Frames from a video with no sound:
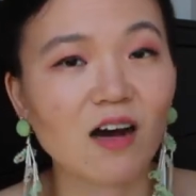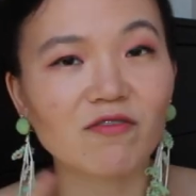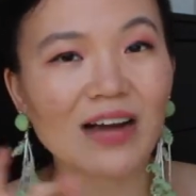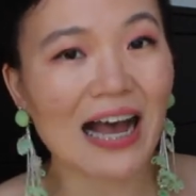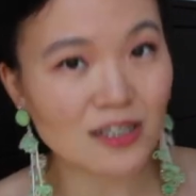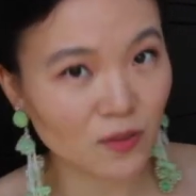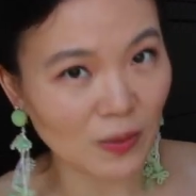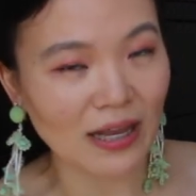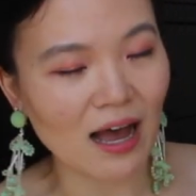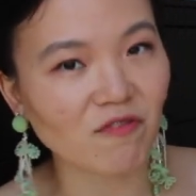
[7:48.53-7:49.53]
of
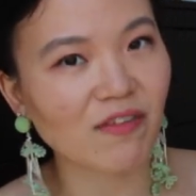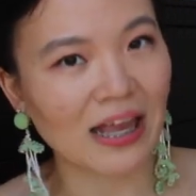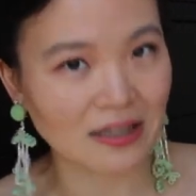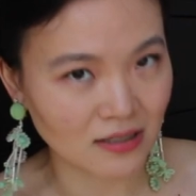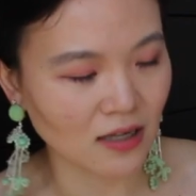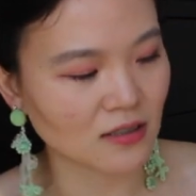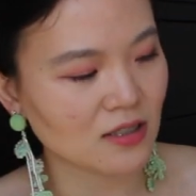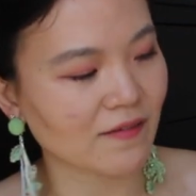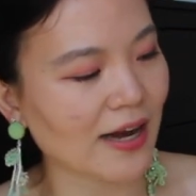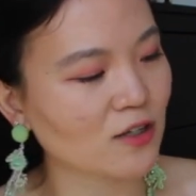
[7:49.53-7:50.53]
SPF in
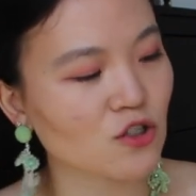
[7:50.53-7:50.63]
sunscreen.